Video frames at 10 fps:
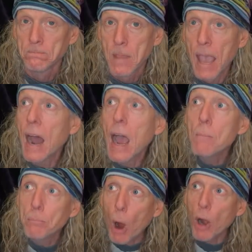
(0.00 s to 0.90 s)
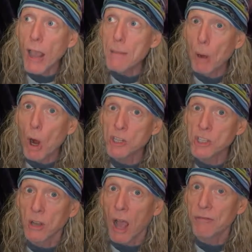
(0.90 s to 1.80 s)
And I'm part and
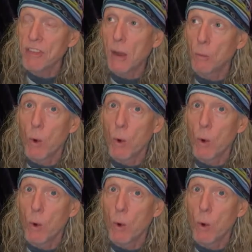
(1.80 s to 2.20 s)
parcel of that